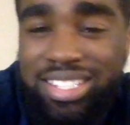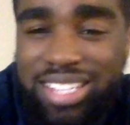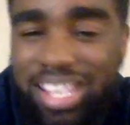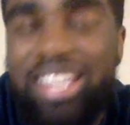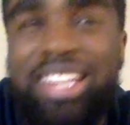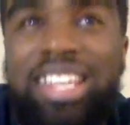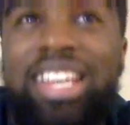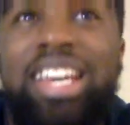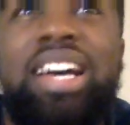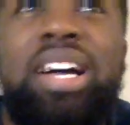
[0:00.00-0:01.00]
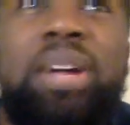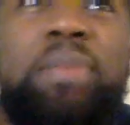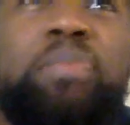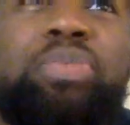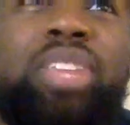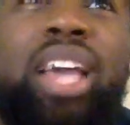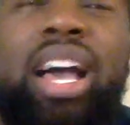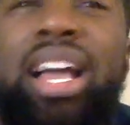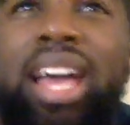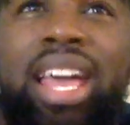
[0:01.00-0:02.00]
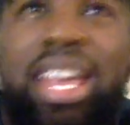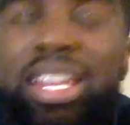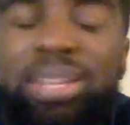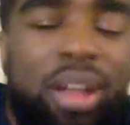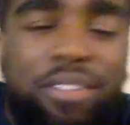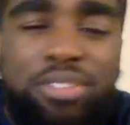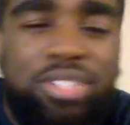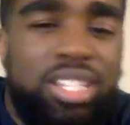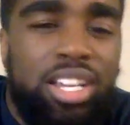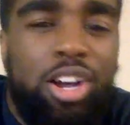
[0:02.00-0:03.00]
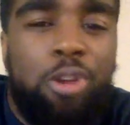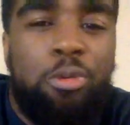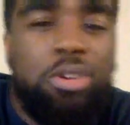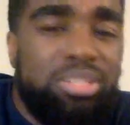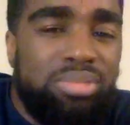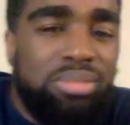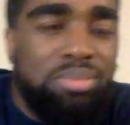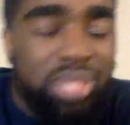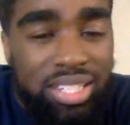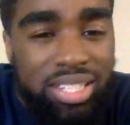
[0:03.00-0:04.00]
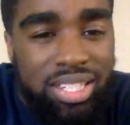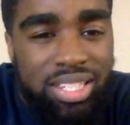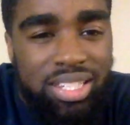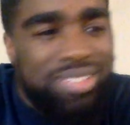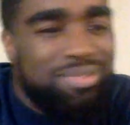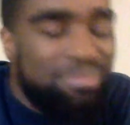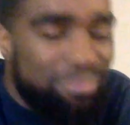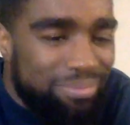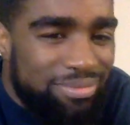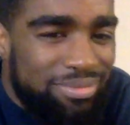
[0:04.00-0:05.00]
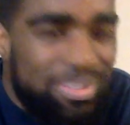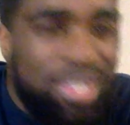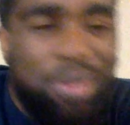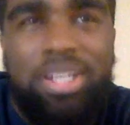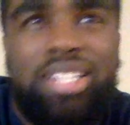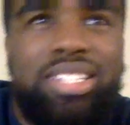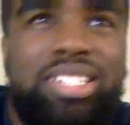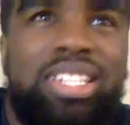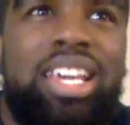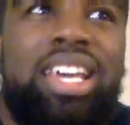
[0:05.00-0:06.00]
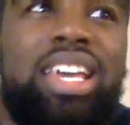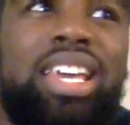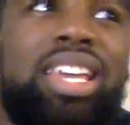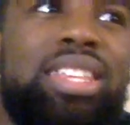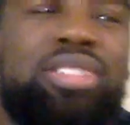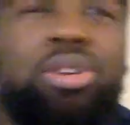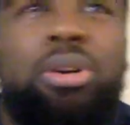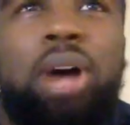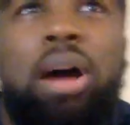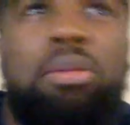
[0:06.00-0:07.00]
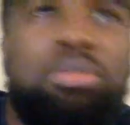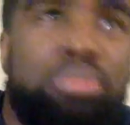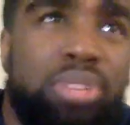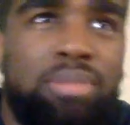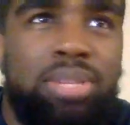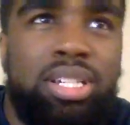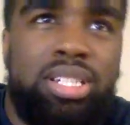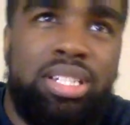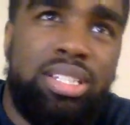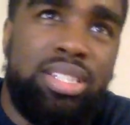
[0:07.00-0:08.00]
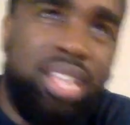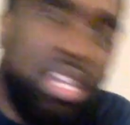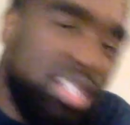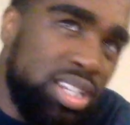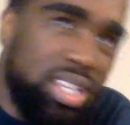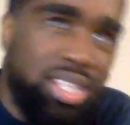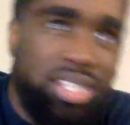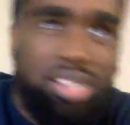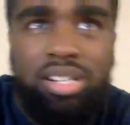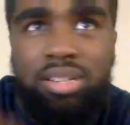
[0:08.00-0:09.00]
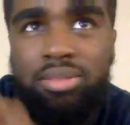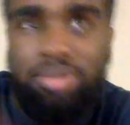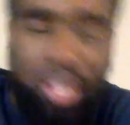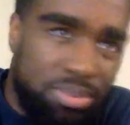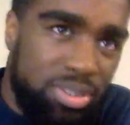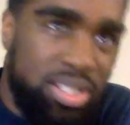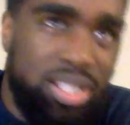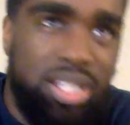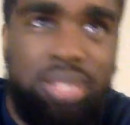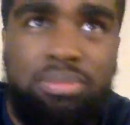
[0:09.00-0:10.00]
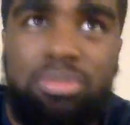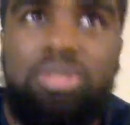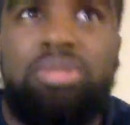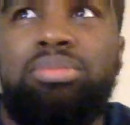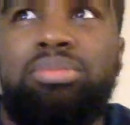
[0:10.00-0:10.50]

said I got 85% of y'all worshiping me, which this whole album pretty much is Nation of Islam, 5%. Well,